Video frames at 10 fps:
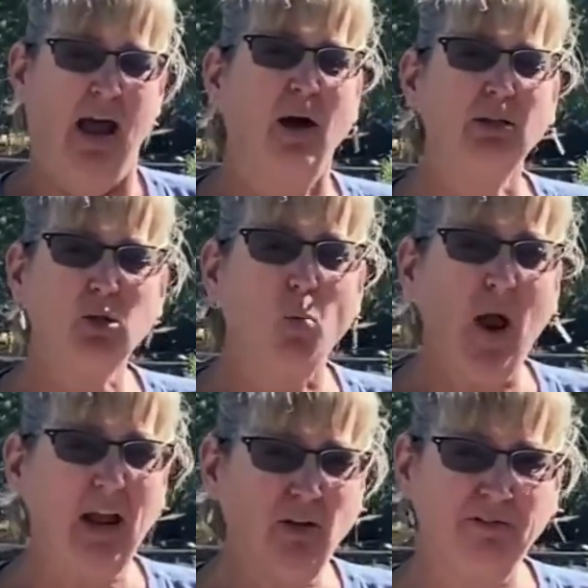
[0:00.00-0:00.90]
How does a
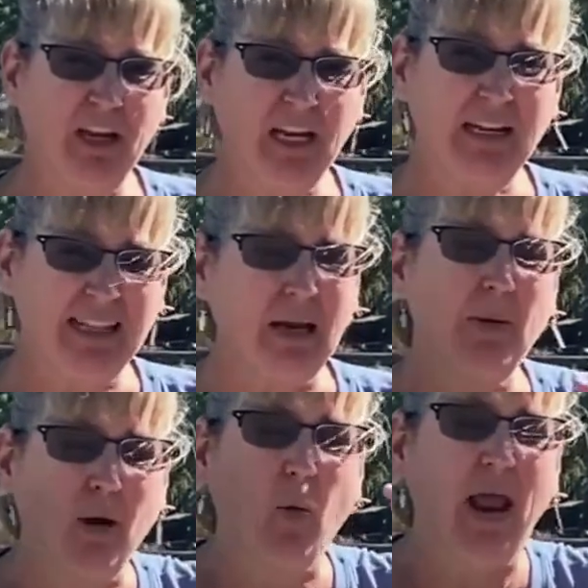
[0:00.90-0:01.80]
whale feed? Think
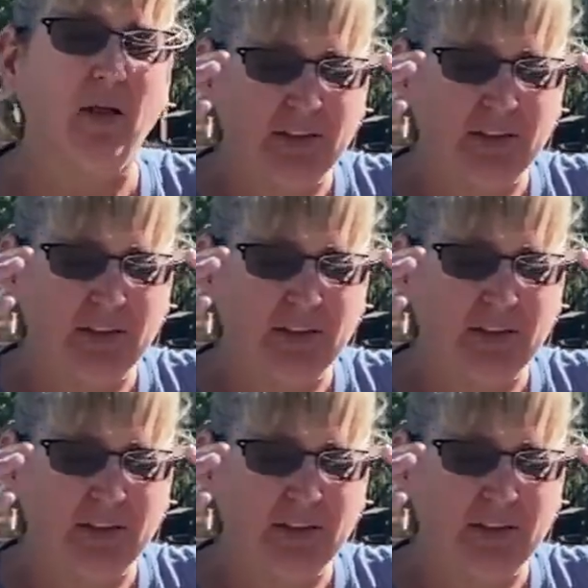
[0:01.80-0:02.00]
about a whale.